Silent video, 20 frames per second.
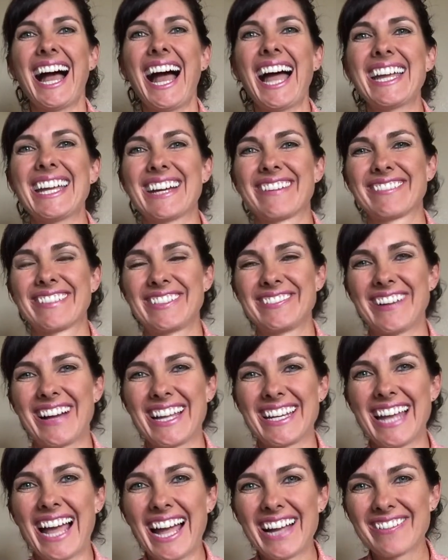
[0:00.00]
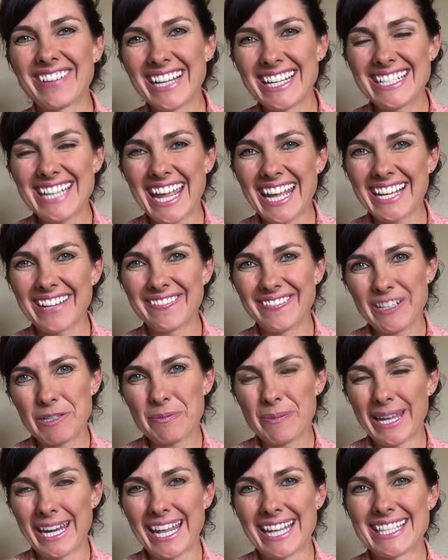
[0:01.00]
Hi everyone. I want to take a
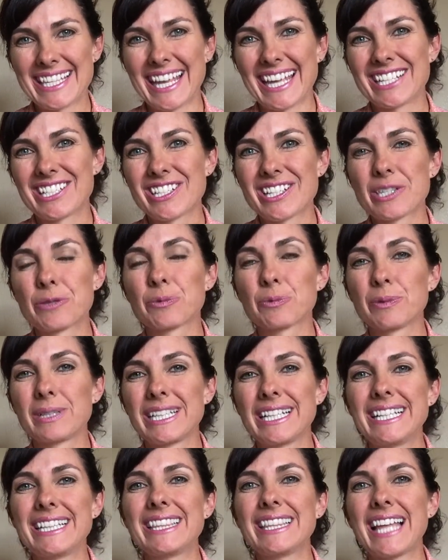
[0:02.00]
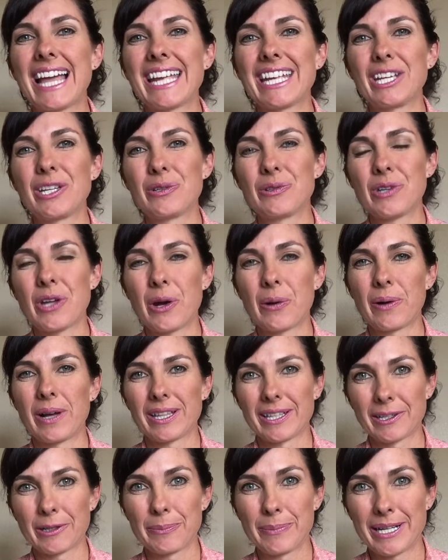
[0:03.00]
few minutes and just really let you know a
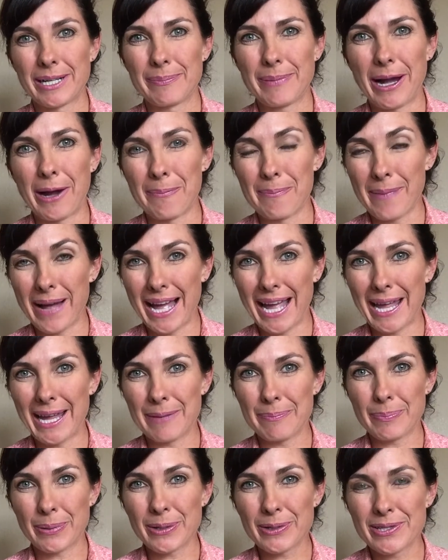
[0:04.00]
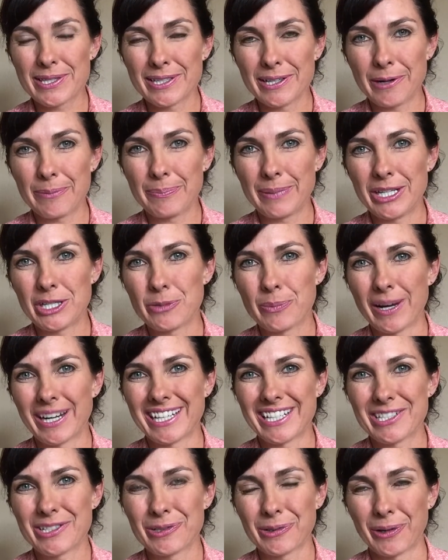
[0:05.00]
little bit about my personal
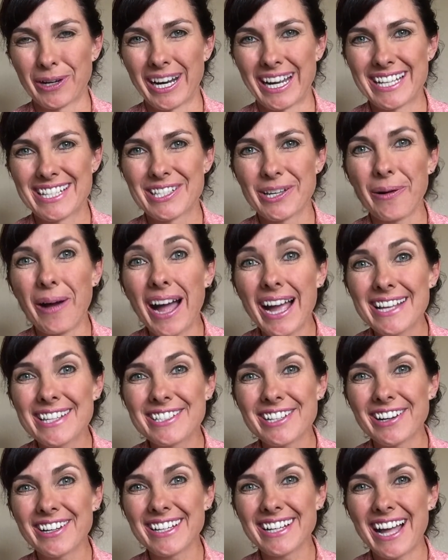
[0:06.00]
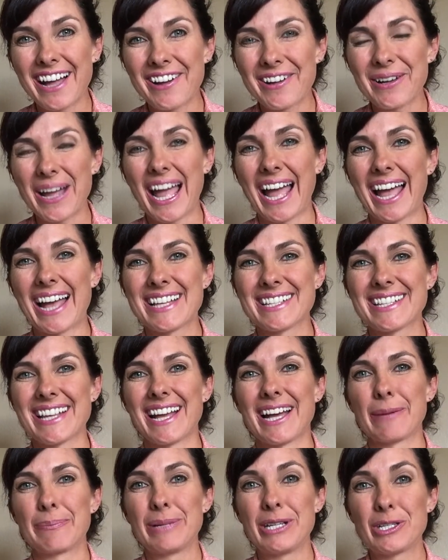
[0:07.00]
Beachbody story. So I started out as
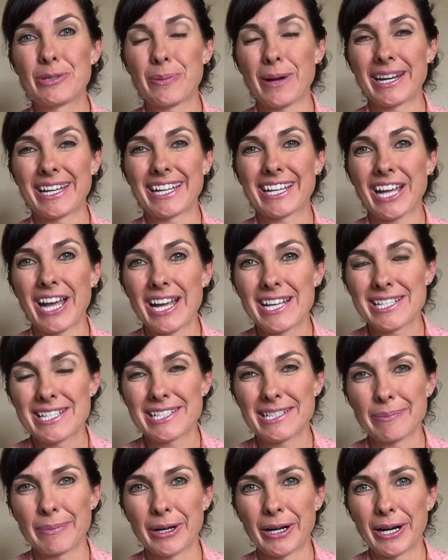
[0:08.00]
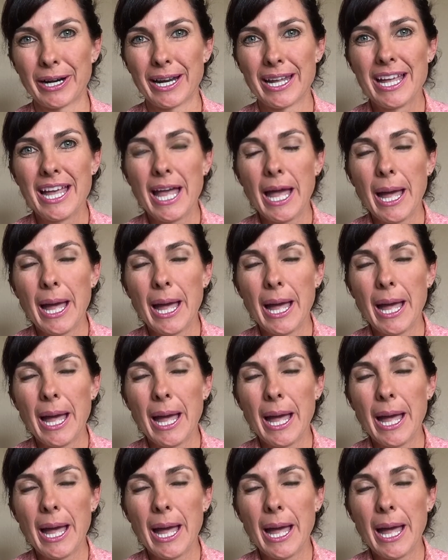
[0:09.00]
a Beachbody customer